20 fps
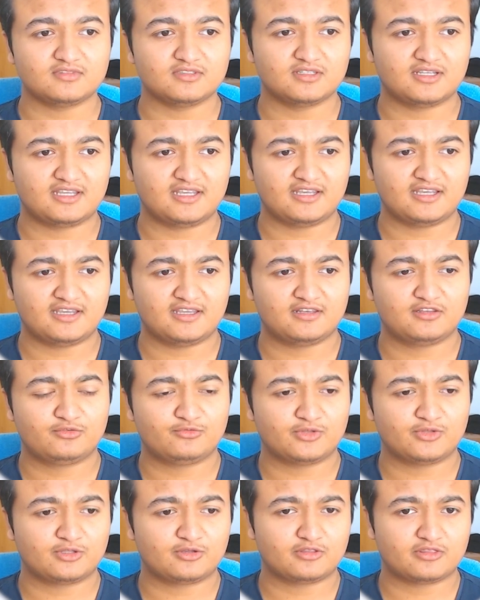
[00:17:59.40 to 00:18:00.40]
And
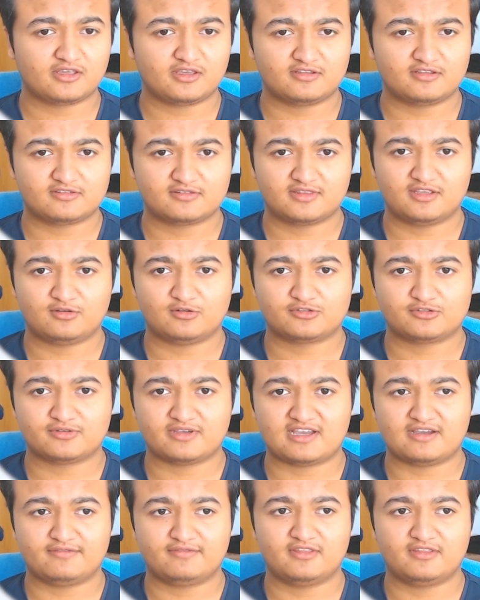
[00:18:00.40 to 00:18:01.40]
one good thing is they also
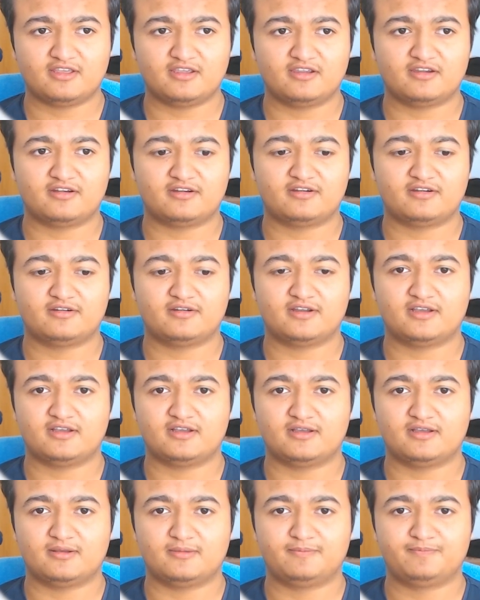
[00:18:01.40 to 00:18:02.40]
have their
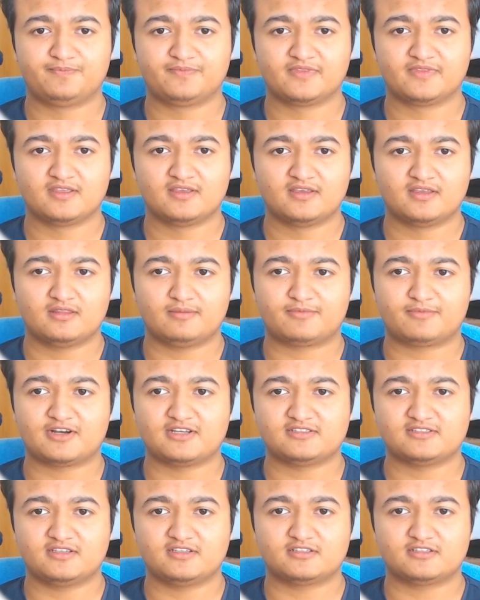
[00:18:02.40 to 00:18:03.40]
the
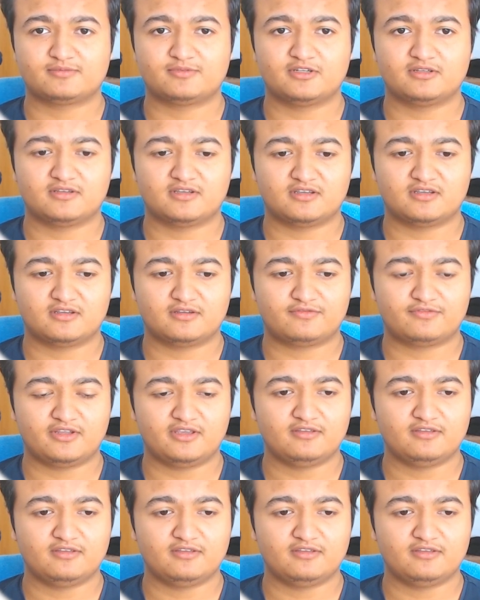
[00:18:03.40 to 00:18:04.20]
pricing is free.